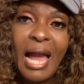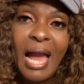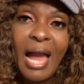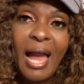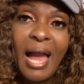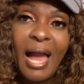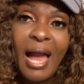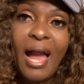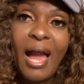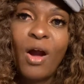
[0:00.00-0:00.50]

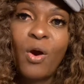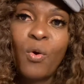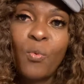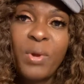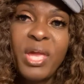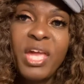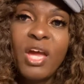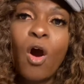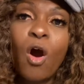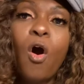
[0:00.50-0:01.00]
how
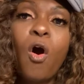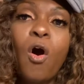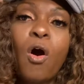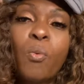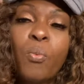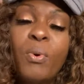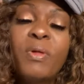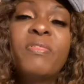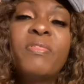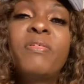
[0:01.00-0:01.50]
we are
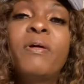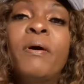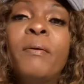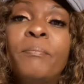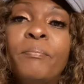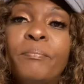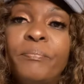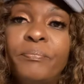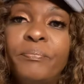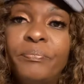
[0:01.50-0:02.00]
with them.
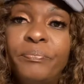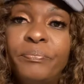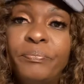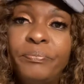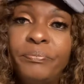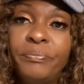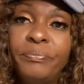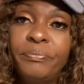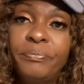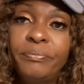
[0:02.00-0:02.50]

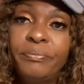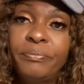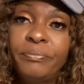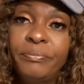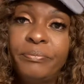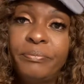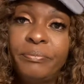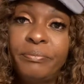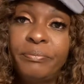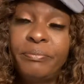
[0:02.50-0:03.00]

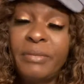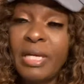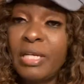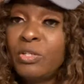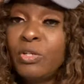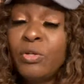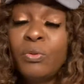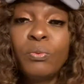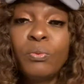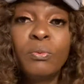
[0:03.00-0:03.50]
They
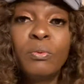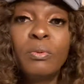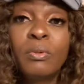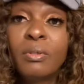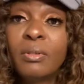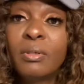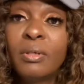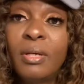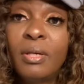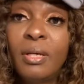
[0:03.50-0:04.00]
do.
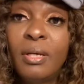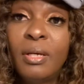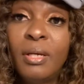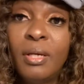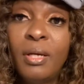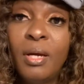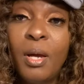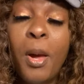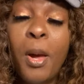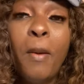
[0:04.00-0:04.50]

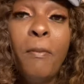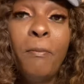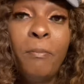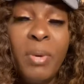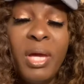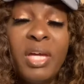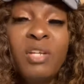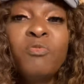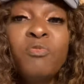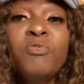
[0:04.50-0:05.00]

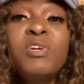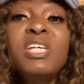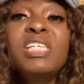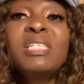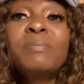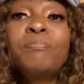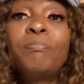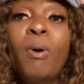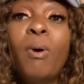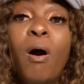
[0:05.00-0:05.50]
Men
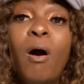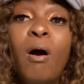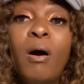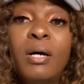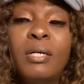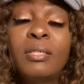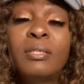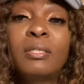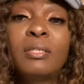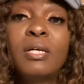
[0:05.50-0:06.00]

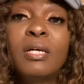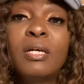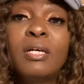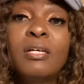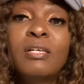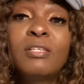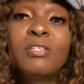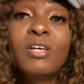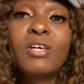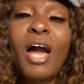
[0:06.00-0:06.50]
respond
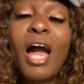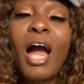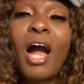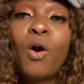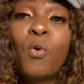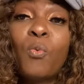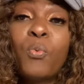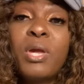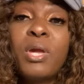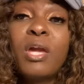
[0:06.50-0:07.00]
to
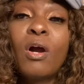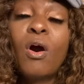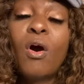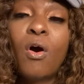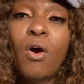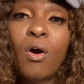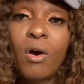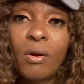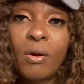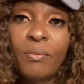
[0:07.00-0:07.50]
how we
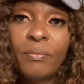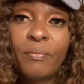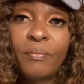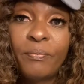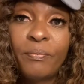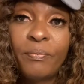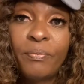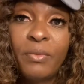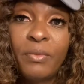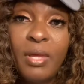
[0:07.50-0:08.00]
are.
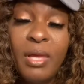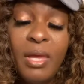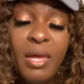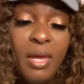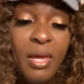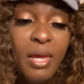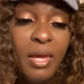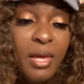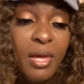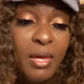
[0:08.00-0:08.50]

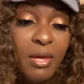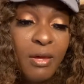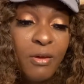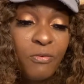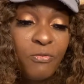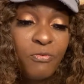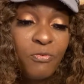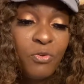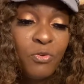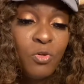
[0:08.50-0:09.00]

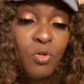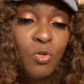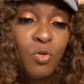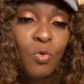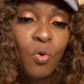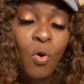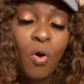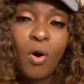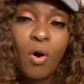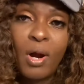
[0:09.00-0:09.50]
If
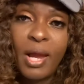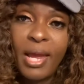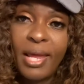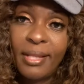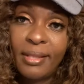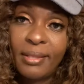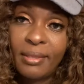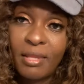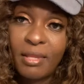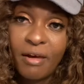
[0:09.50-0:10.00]
you are a
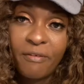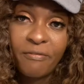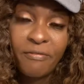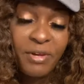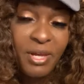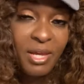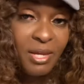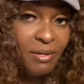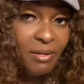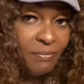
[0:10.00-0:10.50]
loving,